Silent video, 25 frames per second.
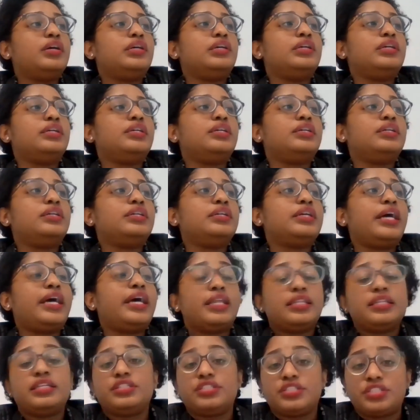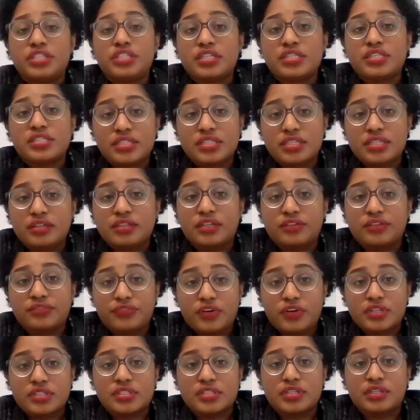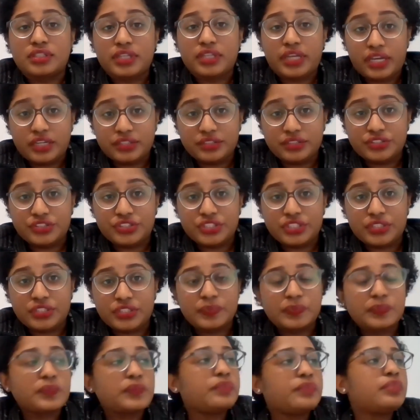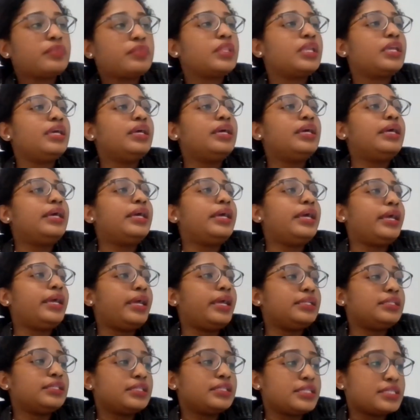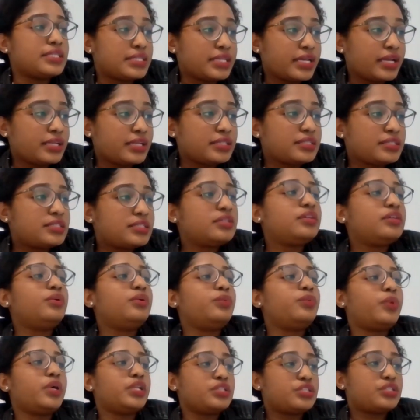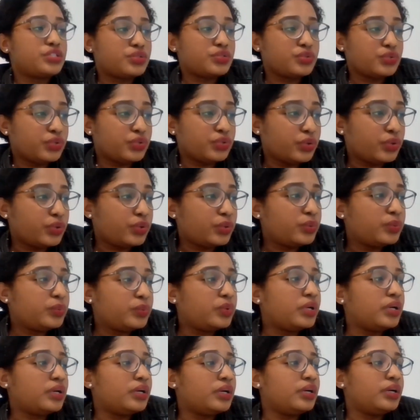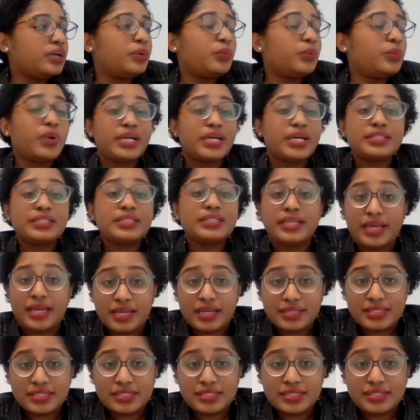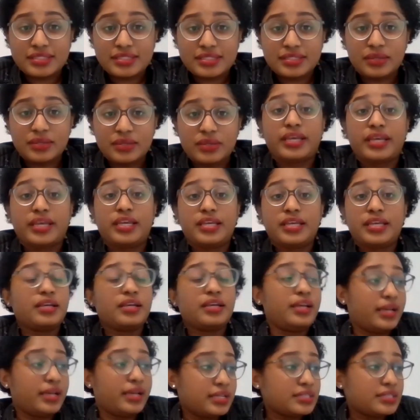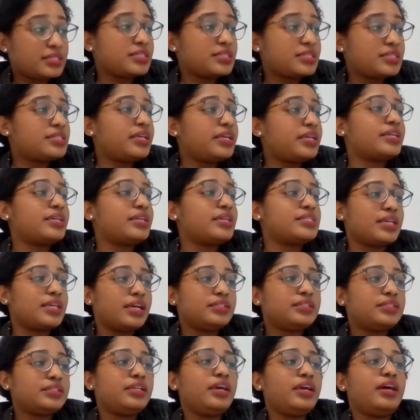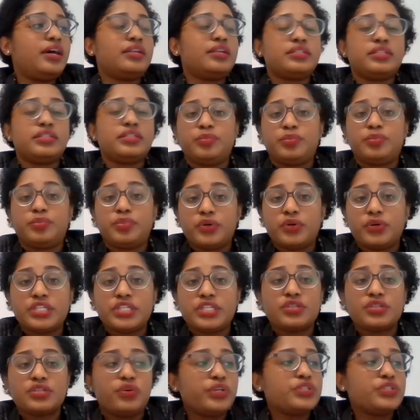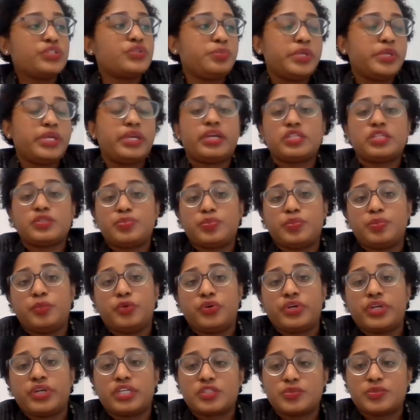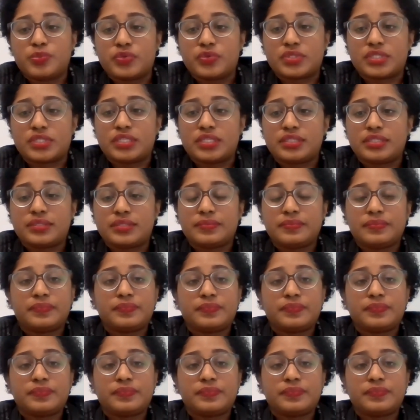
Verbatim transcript: Uh, LNG is still a fossil energy. And Lisette wants to know uh, what gas, gases exactly are the employees going to be ex more exposed?